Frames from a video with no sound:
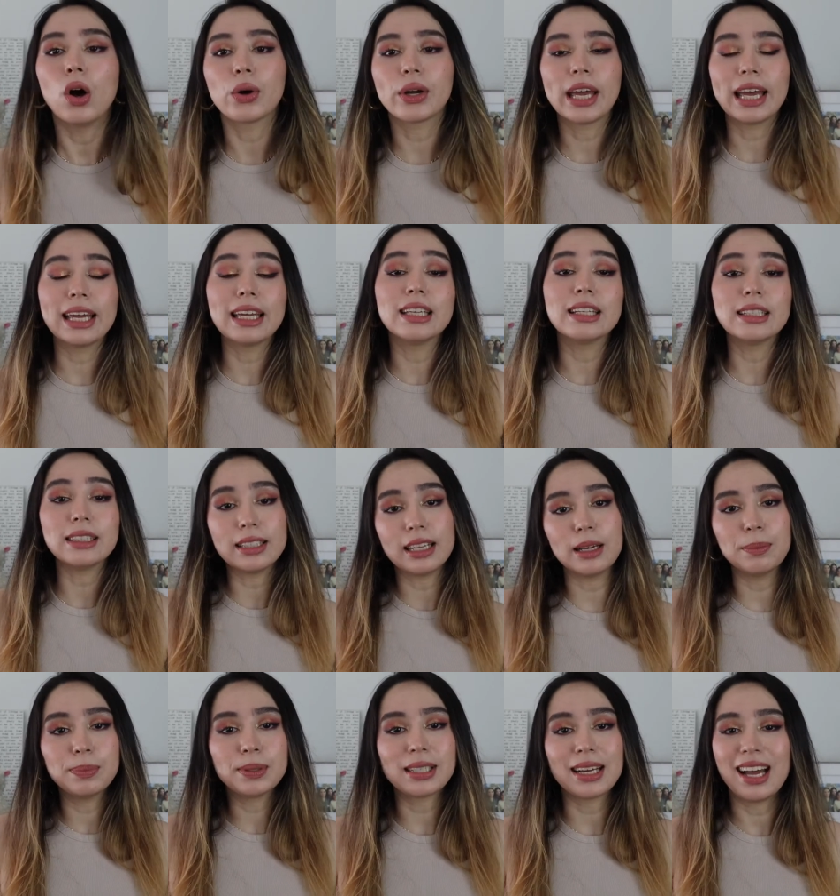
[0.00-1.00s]
Okay,
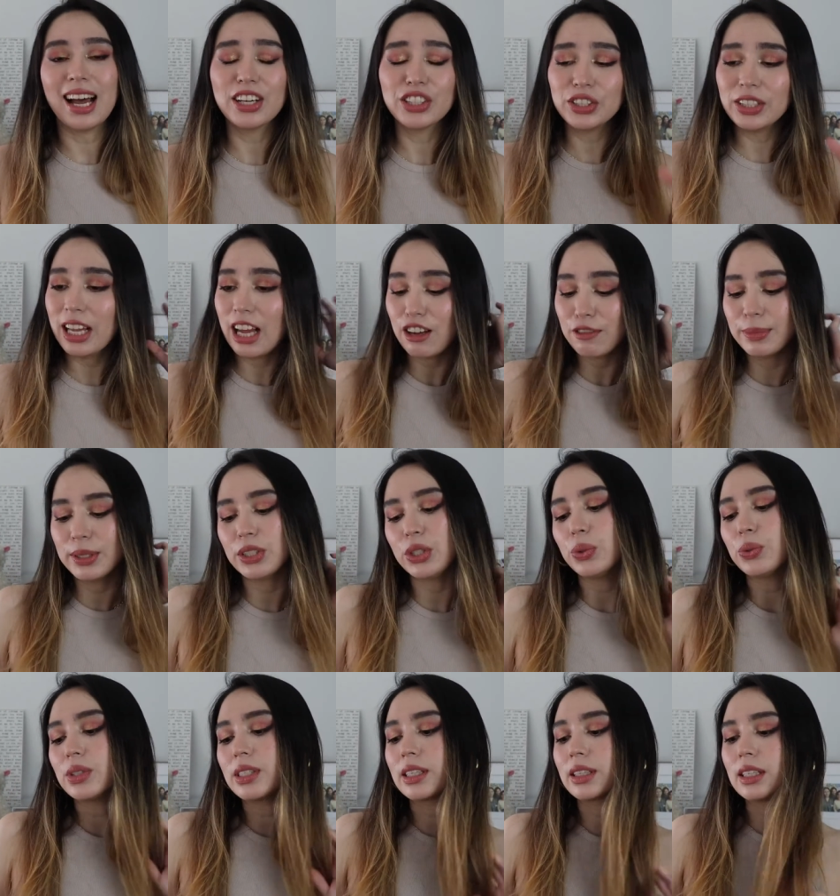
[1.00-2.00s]
lips. I actually have been
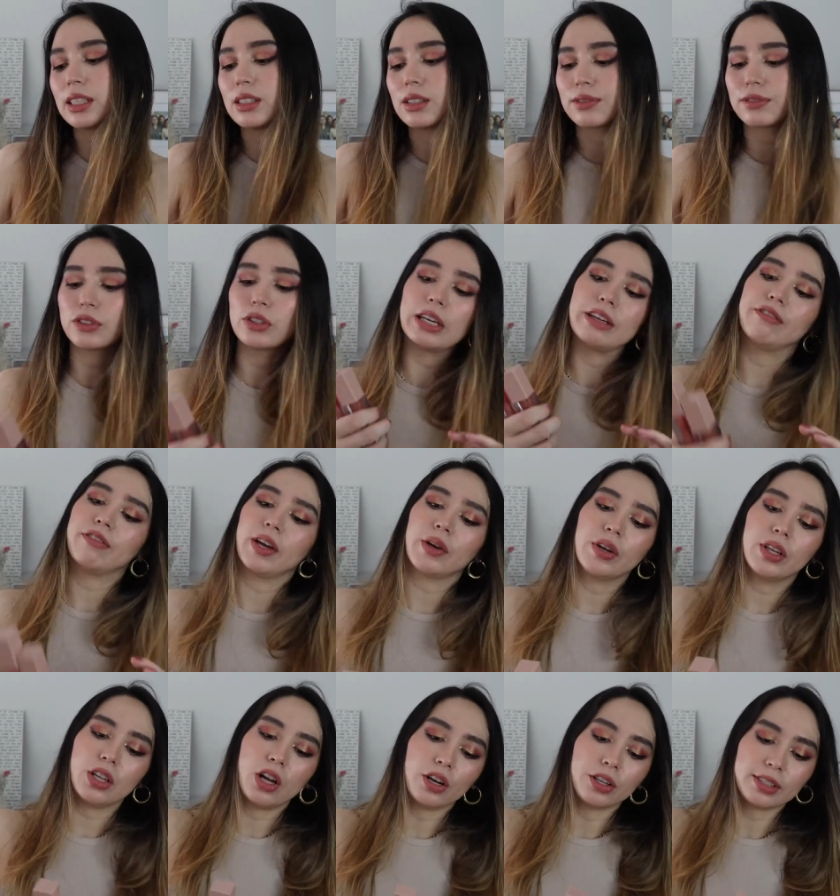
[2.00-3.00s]
using these for a
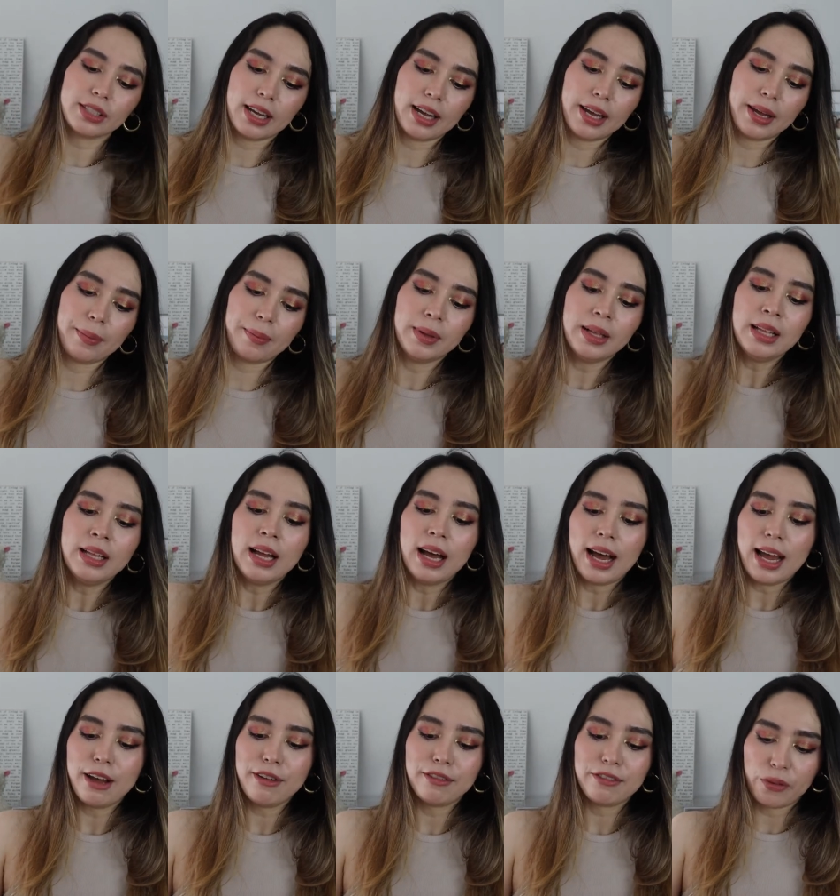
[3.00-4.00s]
very long time.
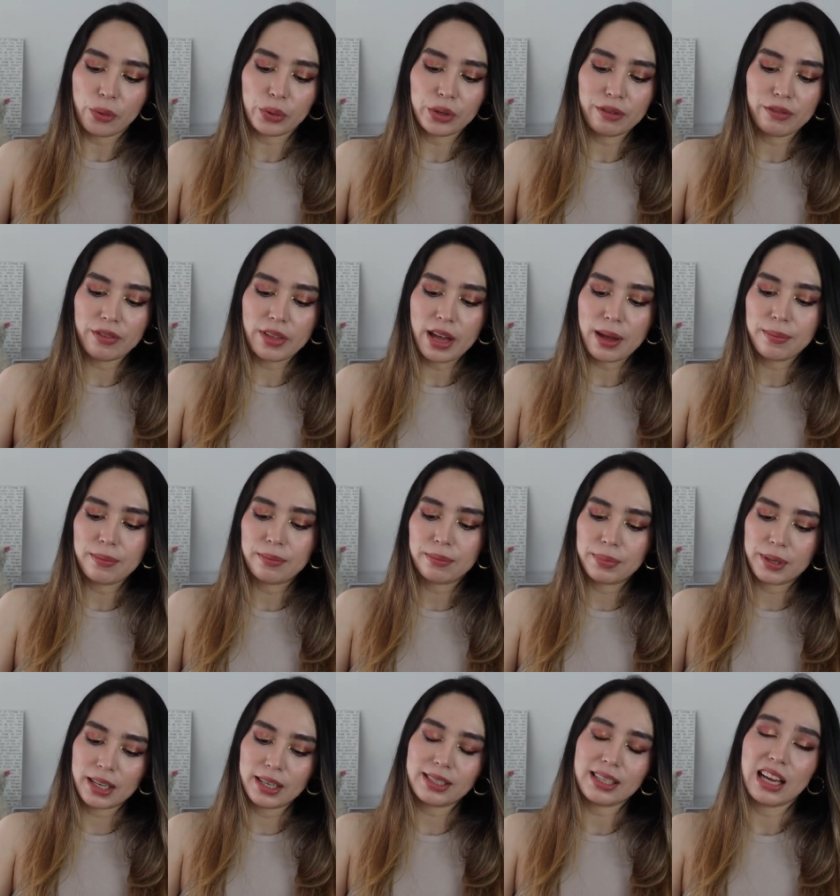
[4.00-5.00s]
I have four of them
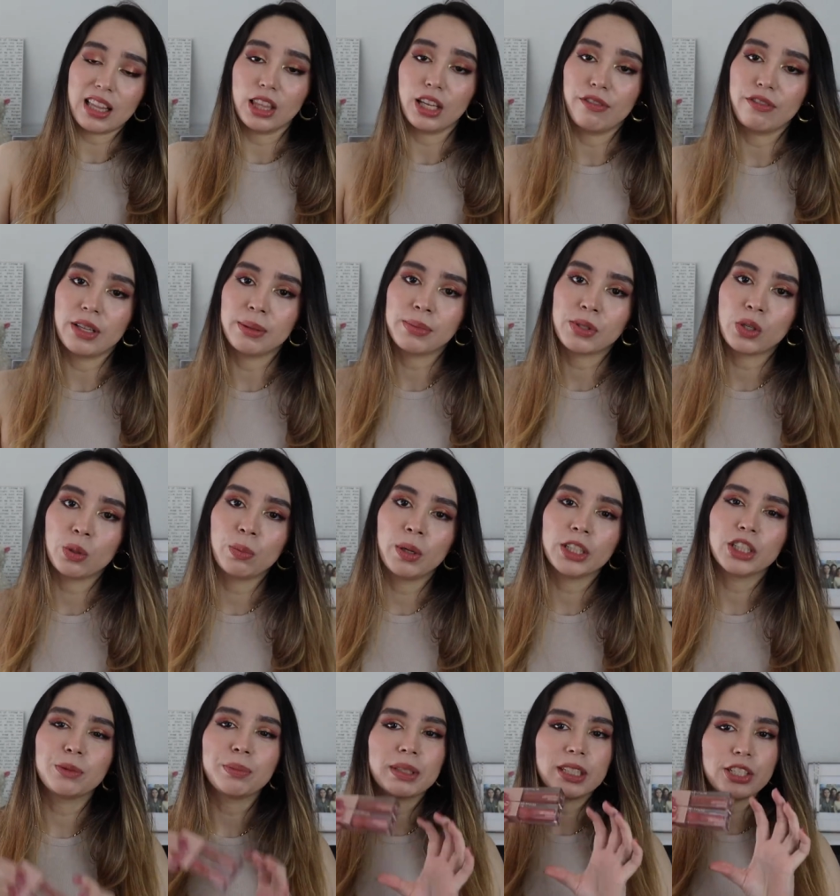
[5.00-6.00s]
because I love them so
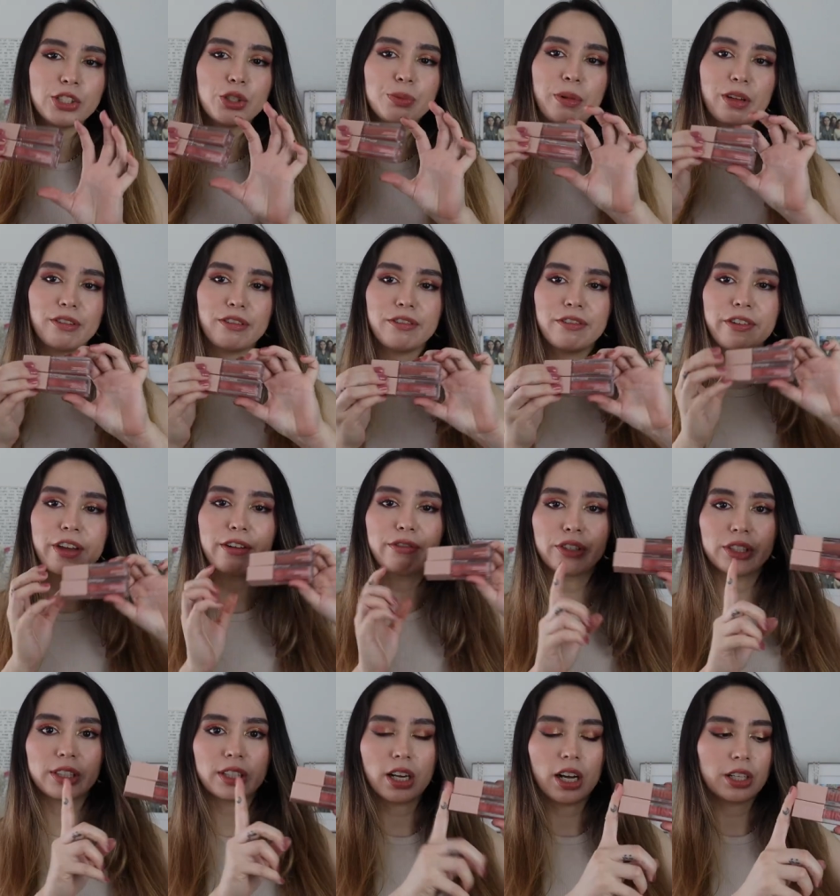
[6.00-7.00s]
much, but these are my
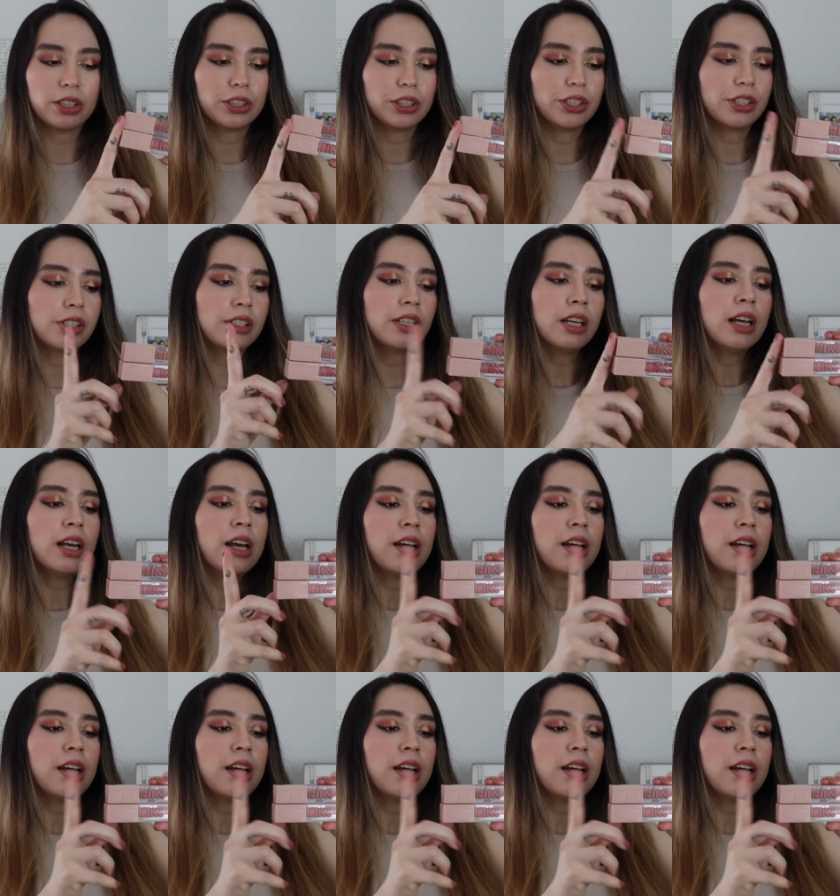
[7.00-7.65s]
favorite colors.